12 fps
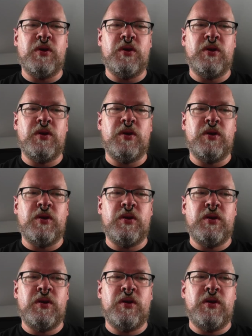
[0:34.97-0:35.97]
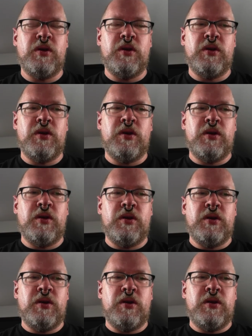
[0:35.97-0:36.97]

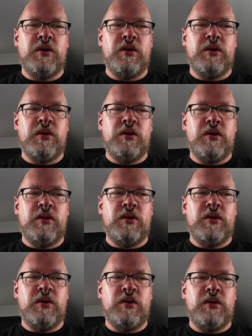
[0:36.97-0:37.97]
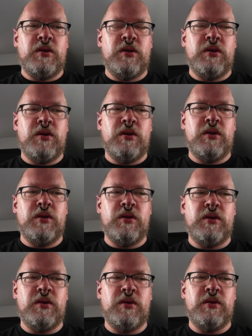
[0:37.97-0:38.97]

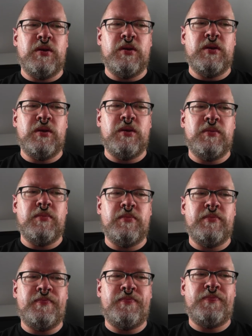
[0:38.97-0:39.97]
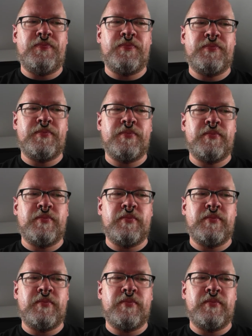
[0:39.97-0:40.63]
(silence)